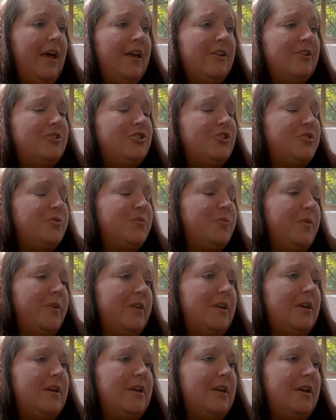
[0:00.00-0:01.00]
It's
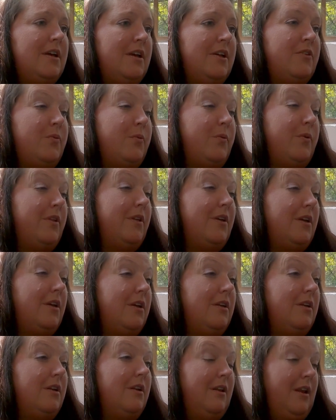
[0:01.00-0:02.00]

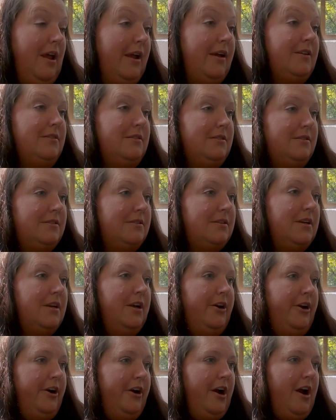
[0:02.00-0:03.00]
really nice
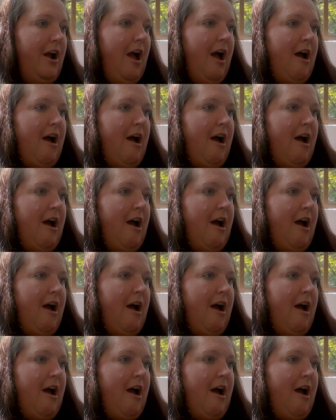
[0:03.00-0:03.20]
here